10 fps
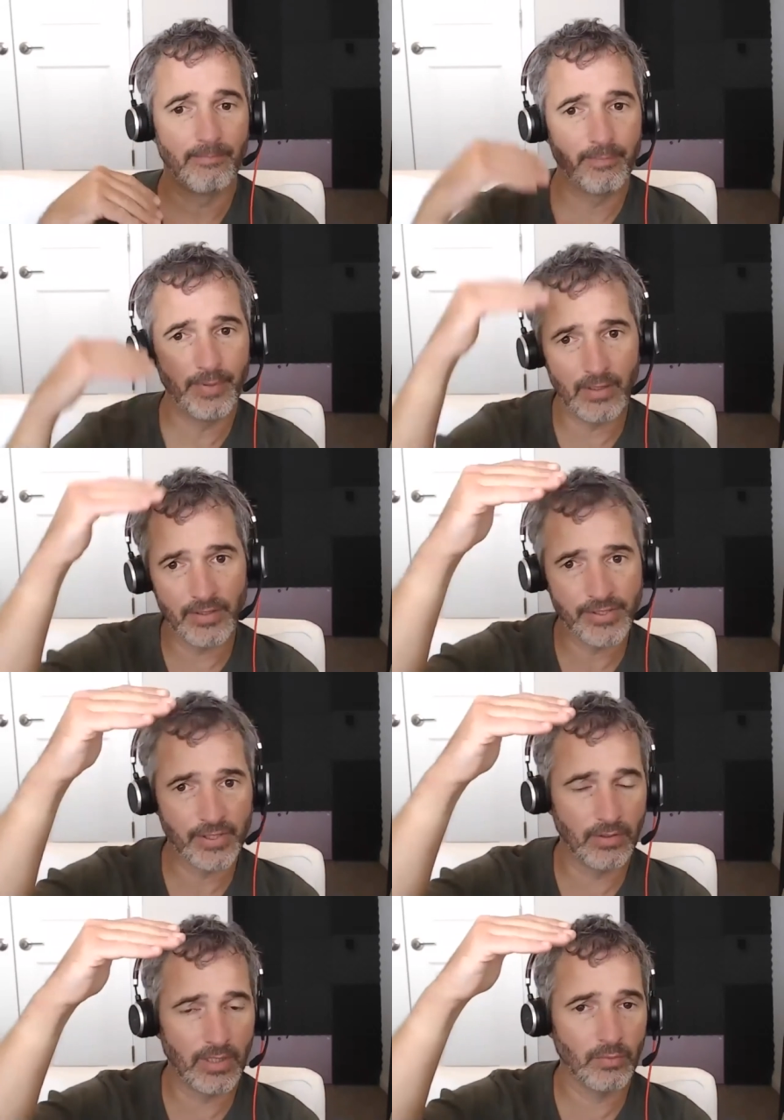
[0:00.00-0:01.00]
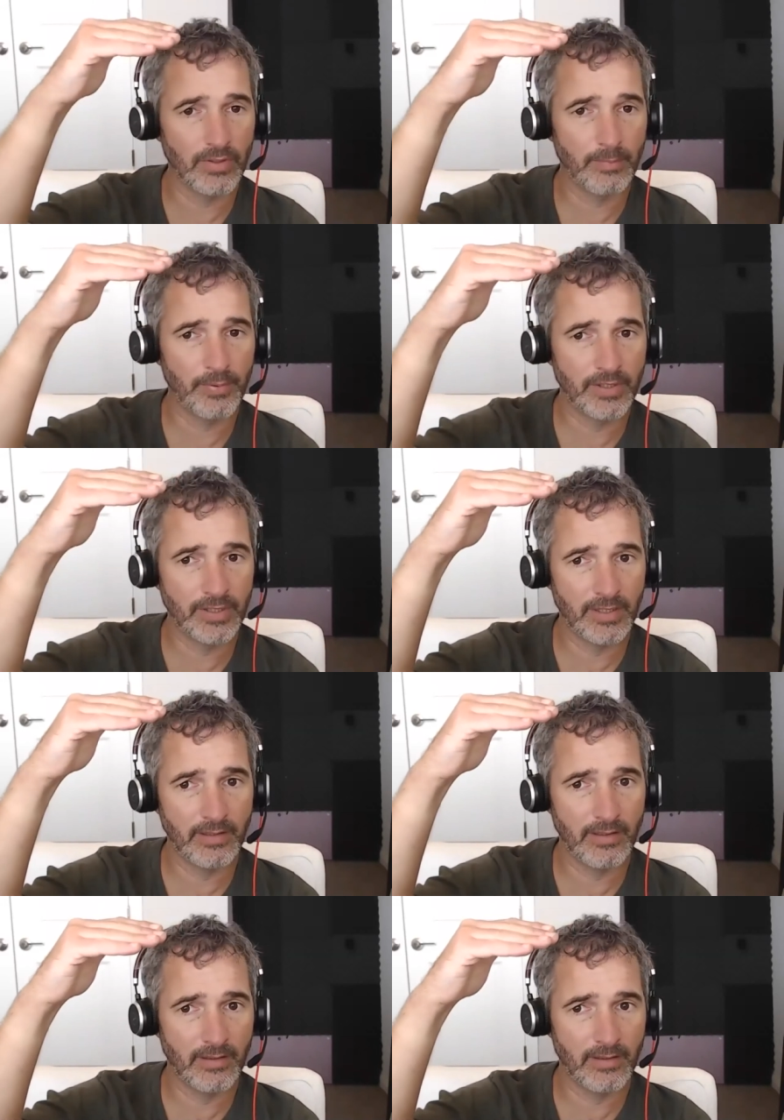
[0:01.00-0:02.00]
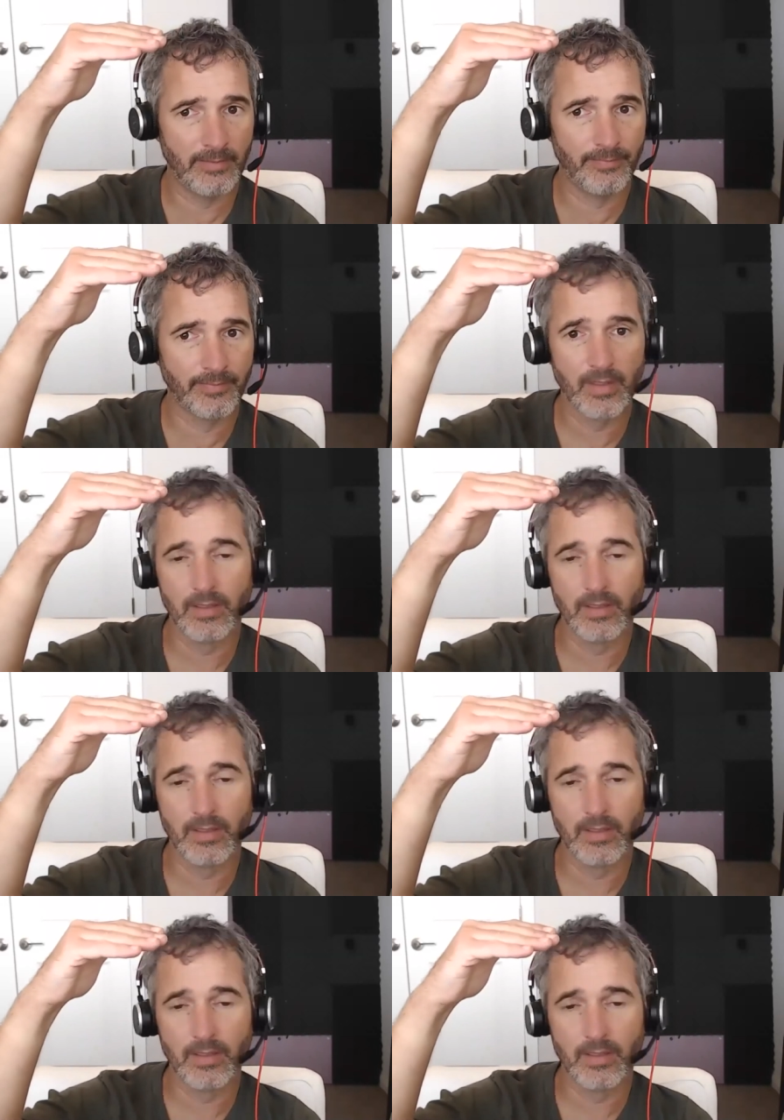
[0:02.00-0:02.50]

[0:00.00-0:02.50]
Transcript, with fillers: But also, I really appreciate um,